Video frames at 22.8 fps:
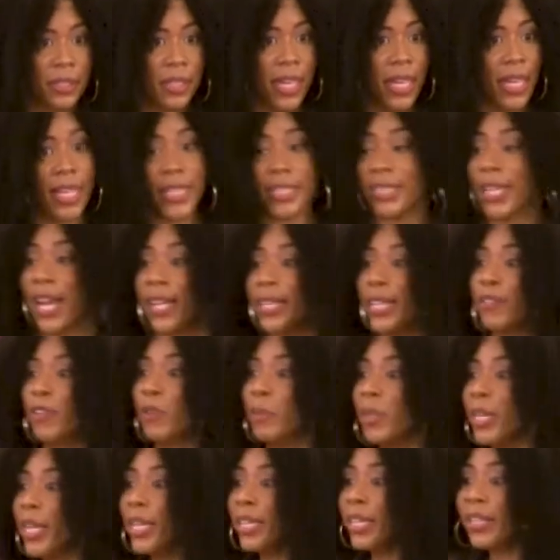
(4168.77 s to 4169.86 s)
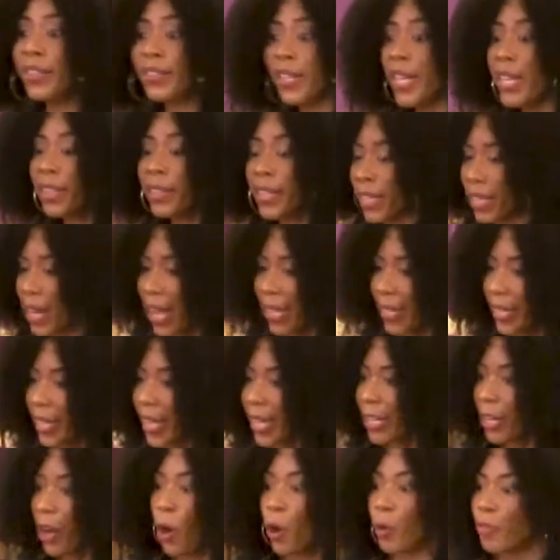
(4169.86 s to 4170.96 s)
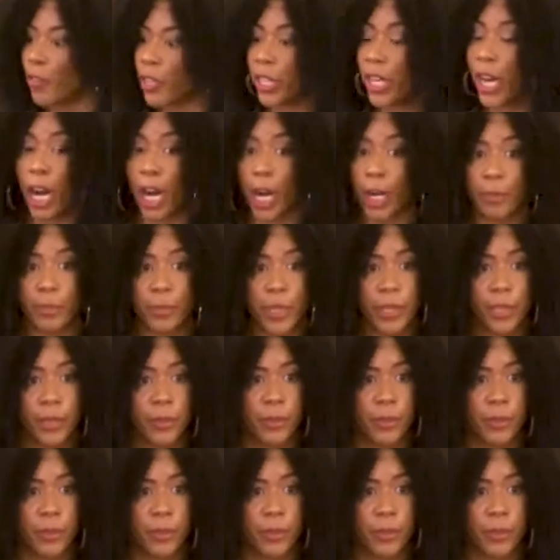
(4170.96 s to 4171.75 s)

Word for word: He's not giving me anything that I can't overcome.